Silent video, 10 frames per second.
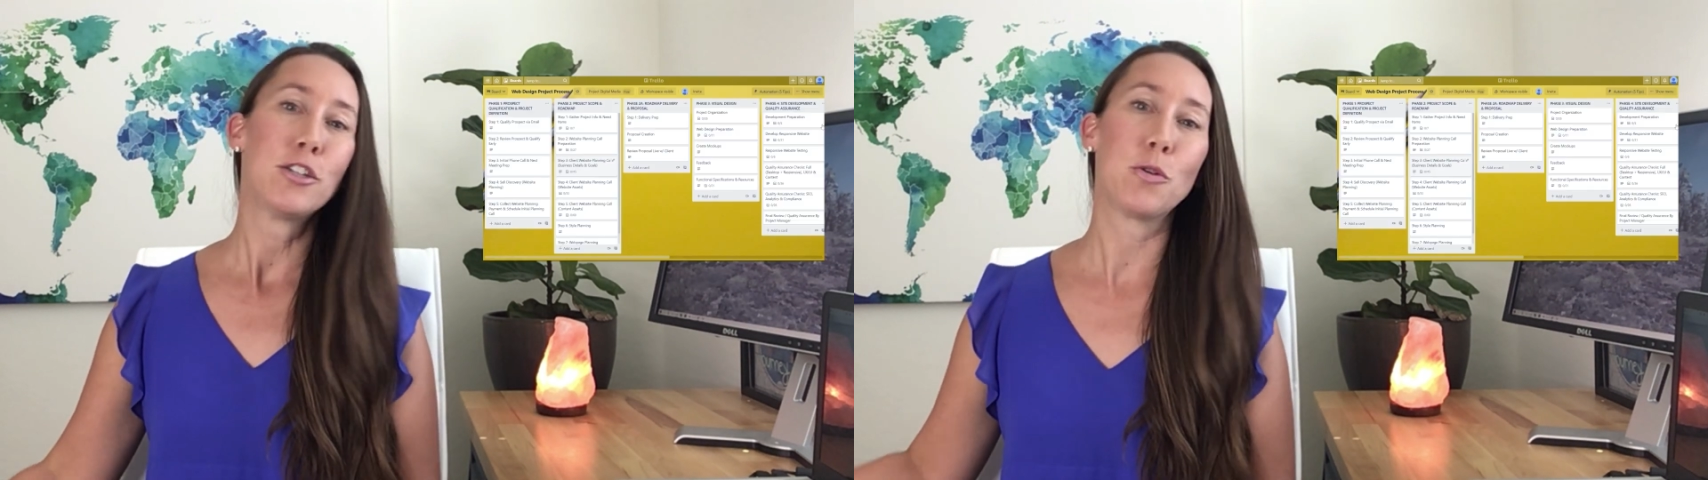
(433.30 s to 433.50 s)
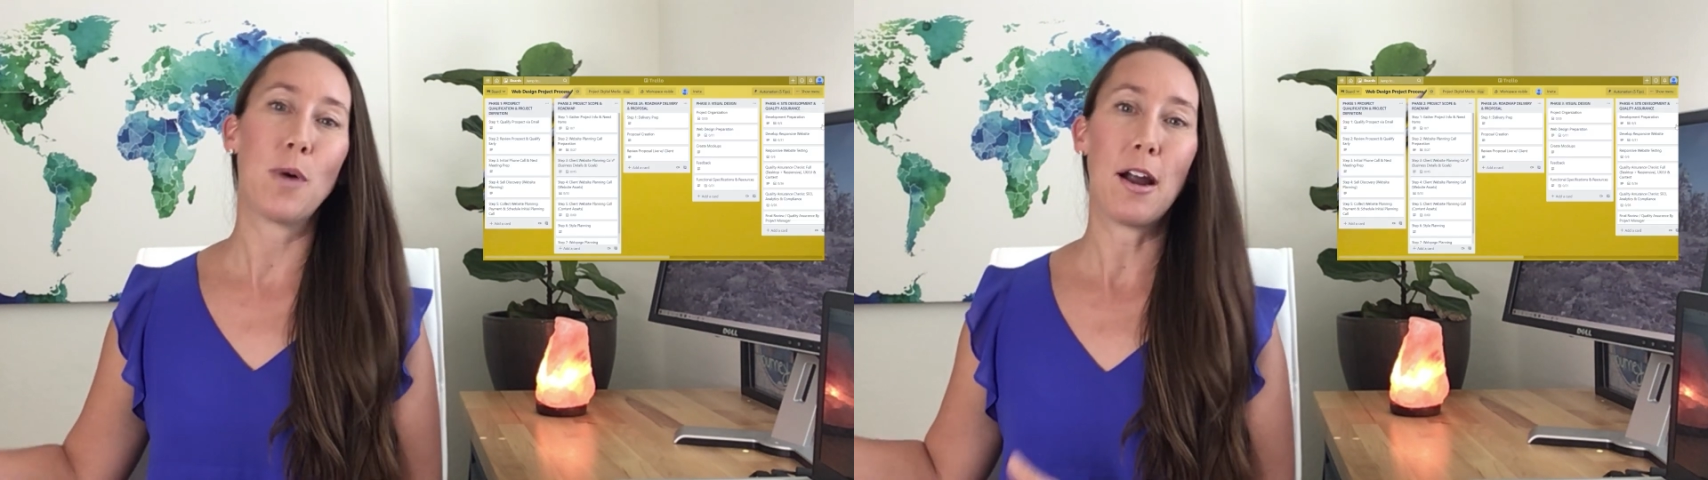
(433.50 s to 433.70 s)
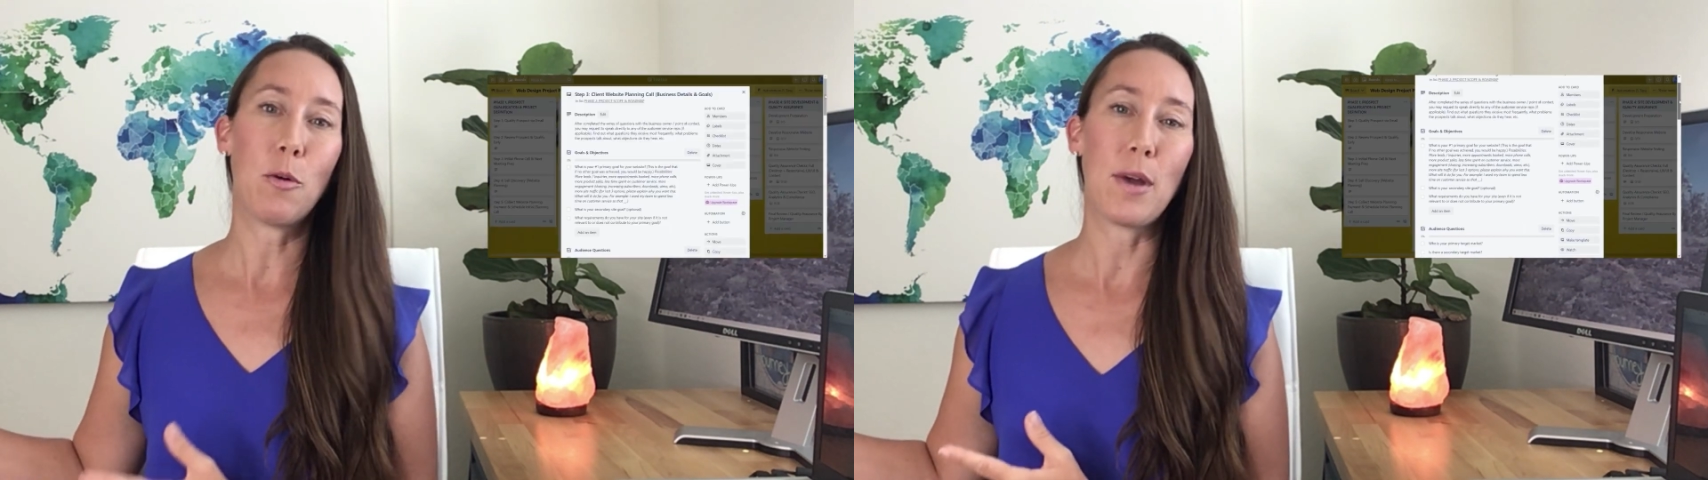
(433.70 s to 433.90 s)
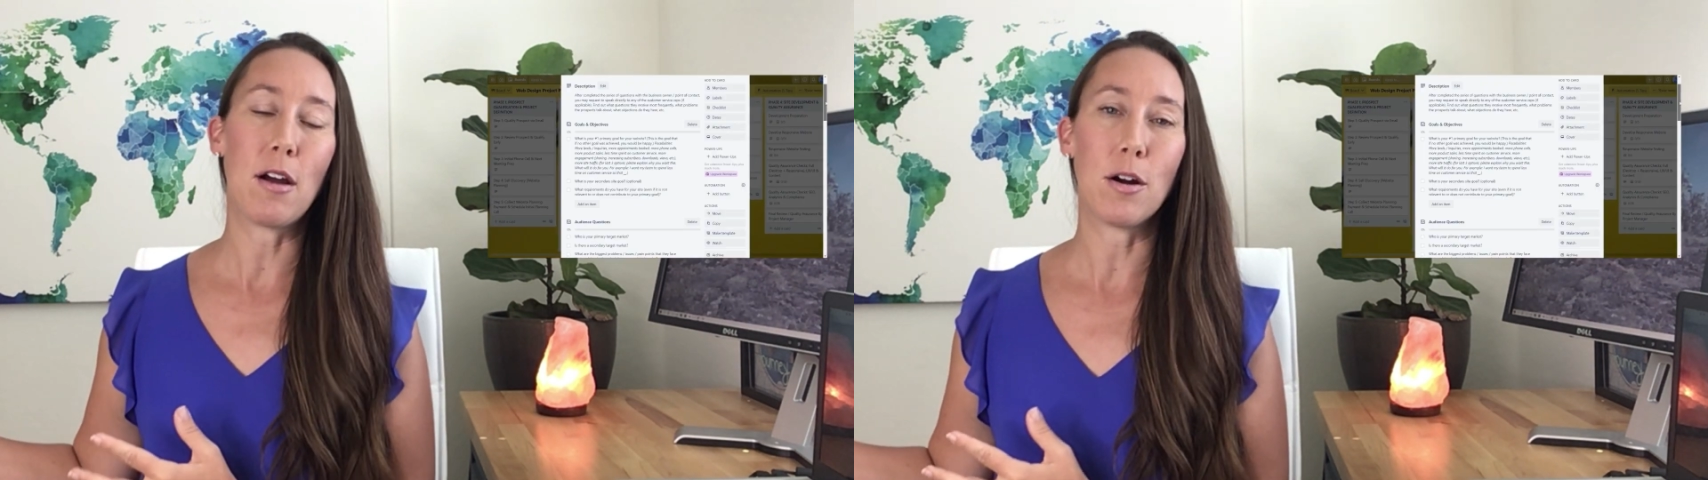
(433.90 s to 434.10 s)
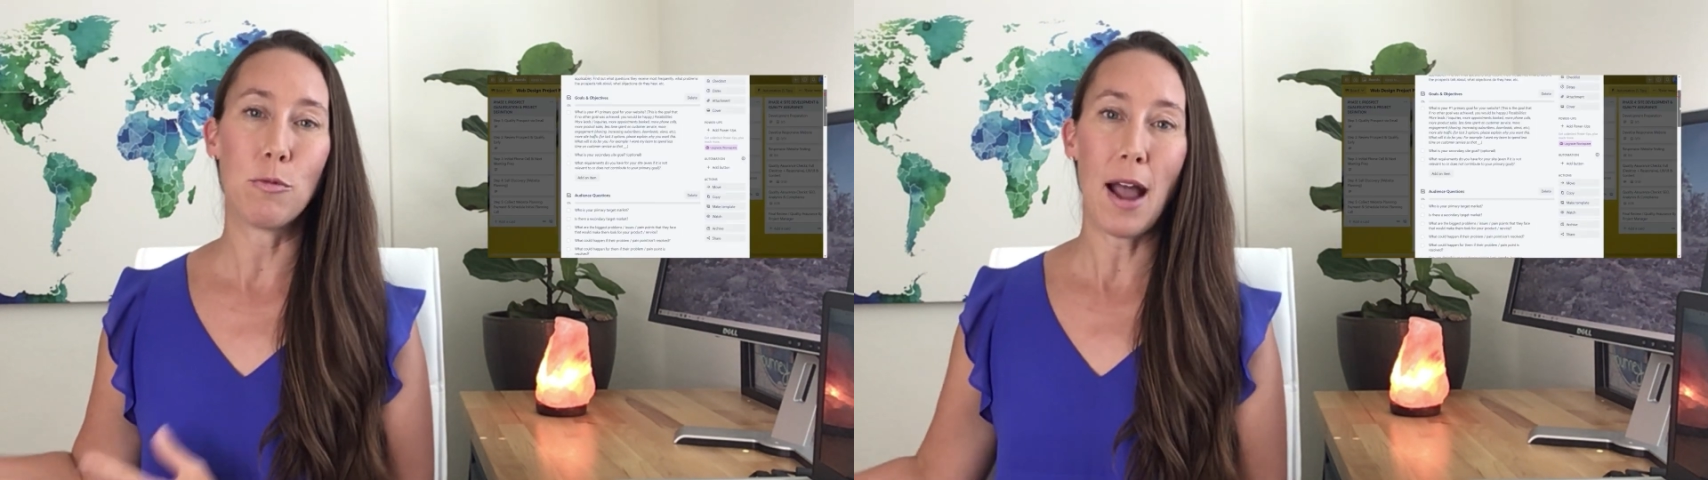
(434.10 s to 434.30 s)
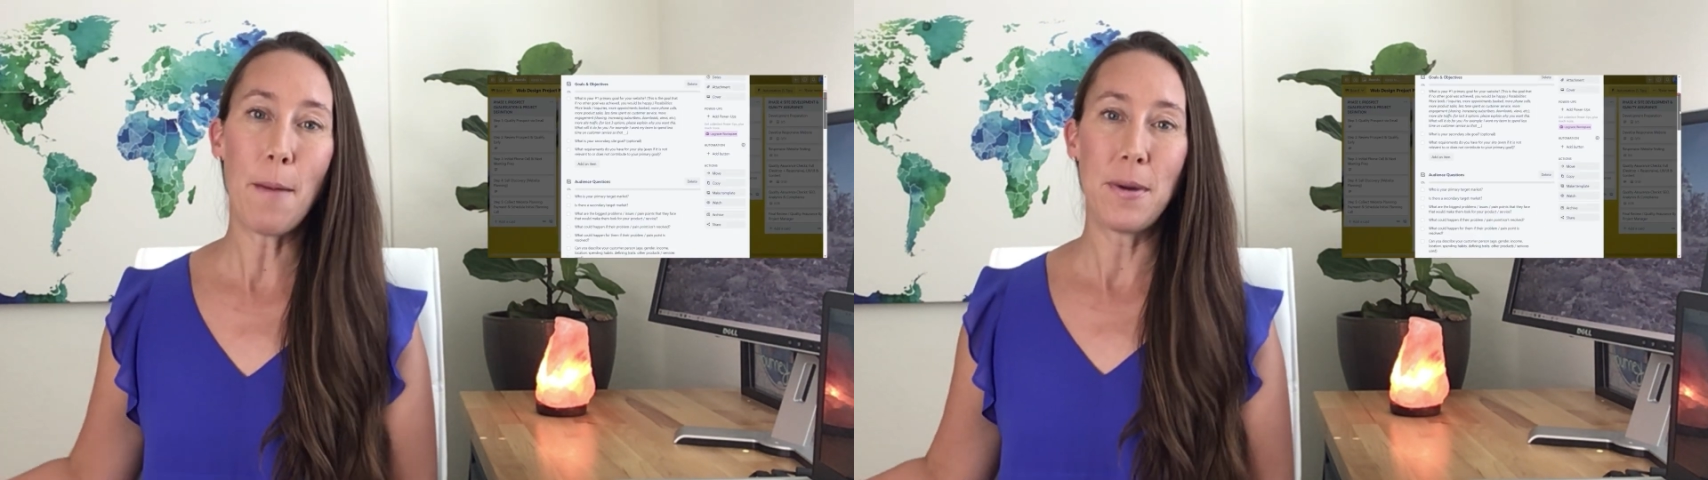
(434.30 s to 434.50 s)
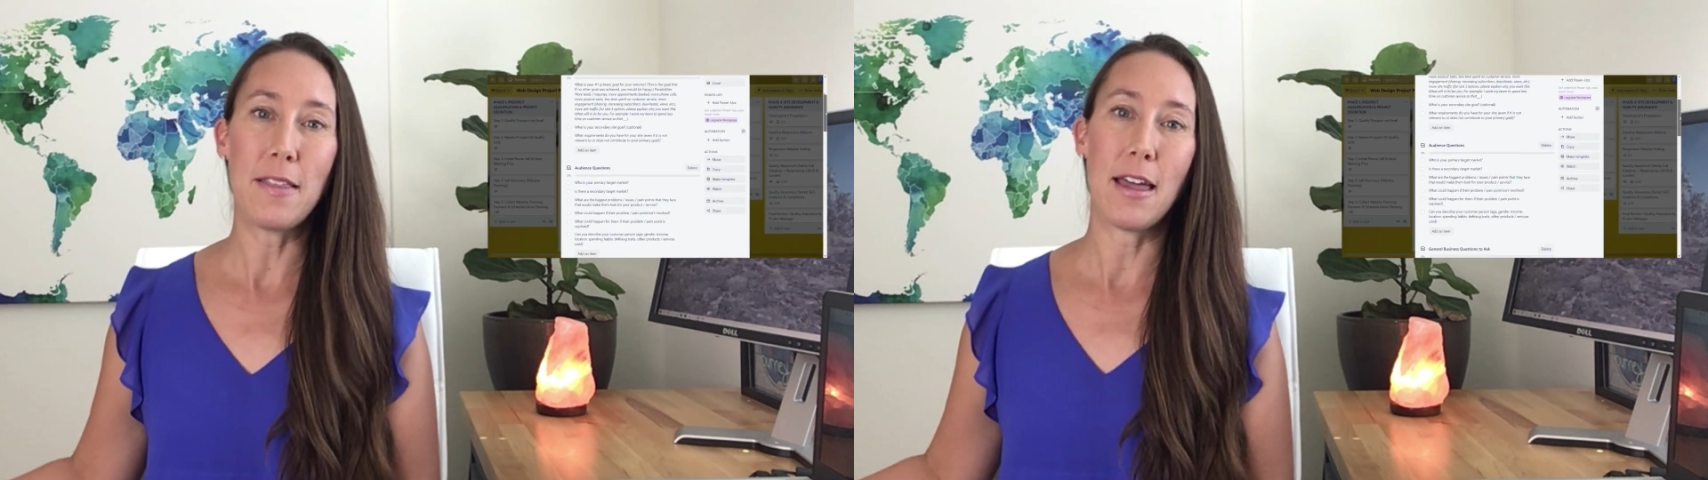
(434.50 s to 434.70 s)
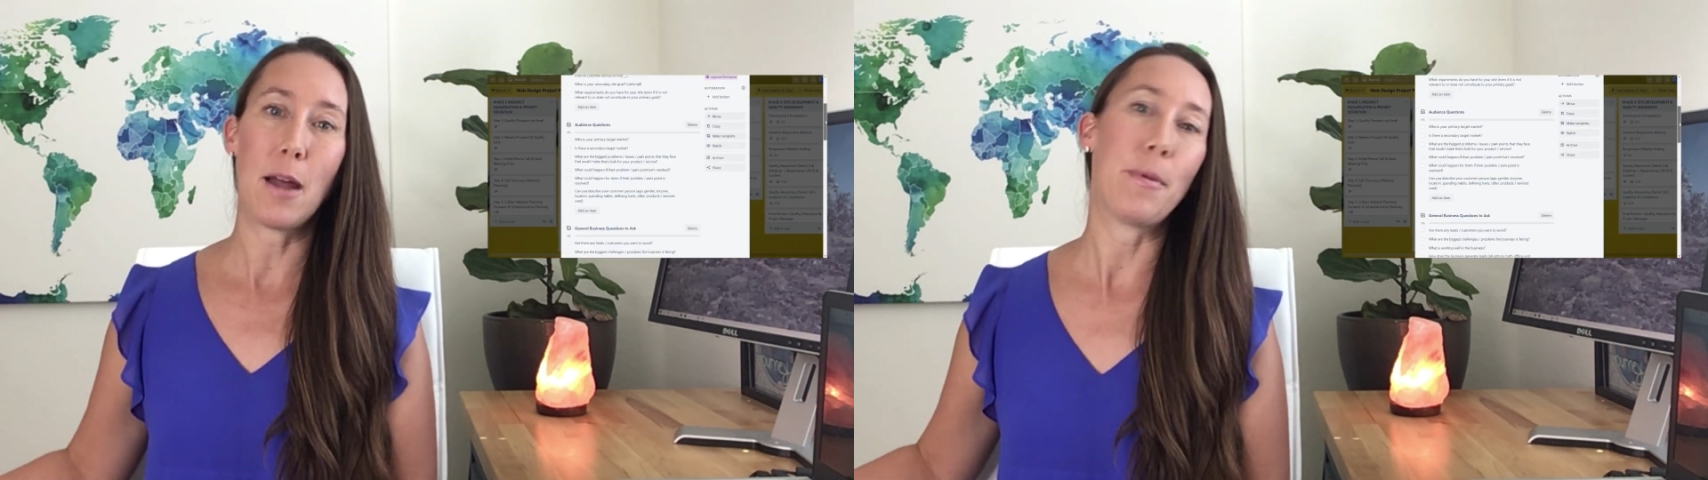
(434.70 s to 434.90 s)
to where we are wrapping
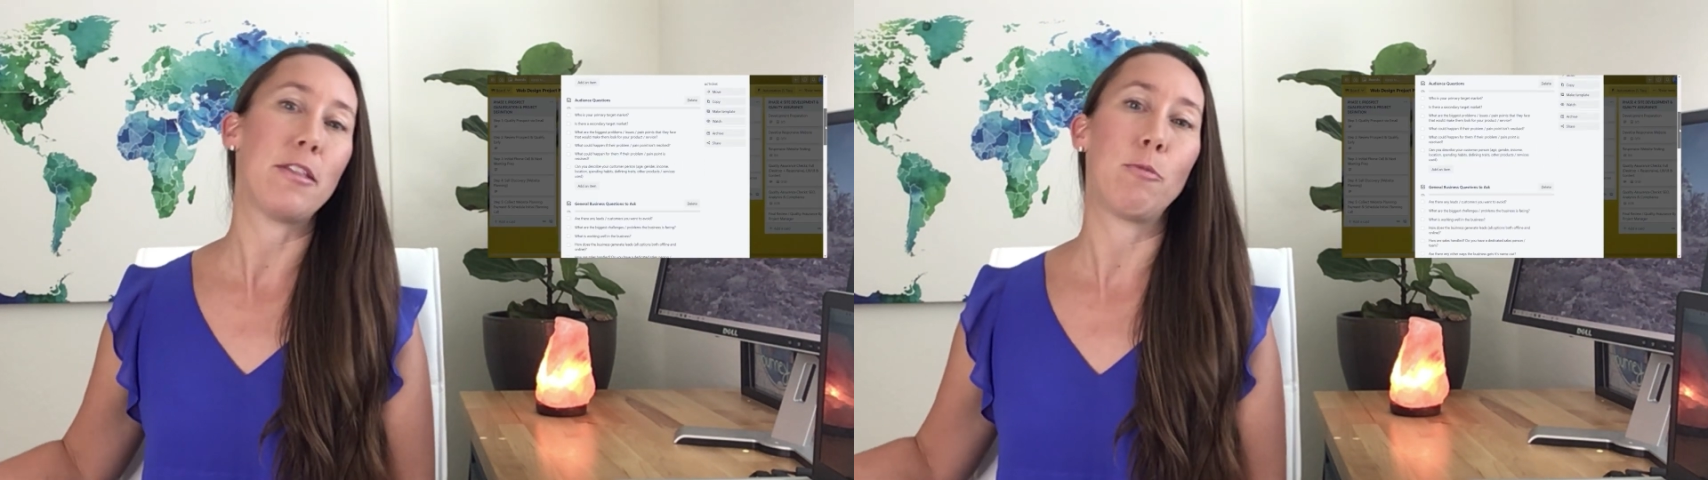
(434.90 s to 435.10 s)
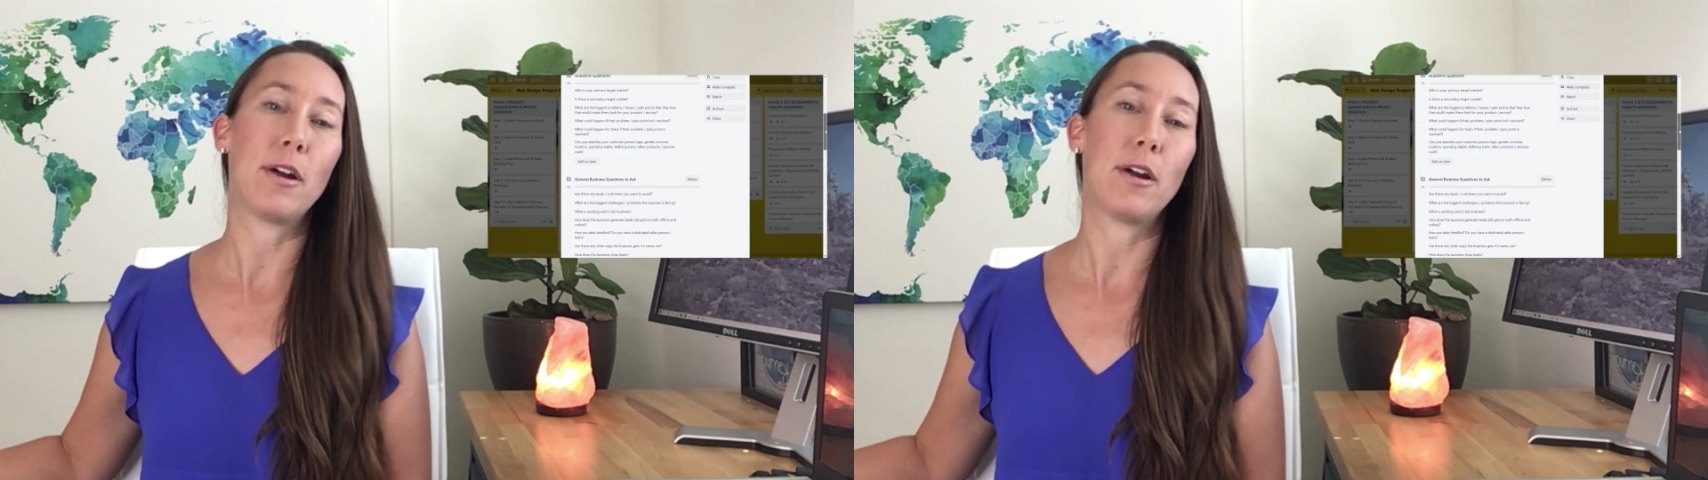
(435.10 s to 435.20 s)
that up and then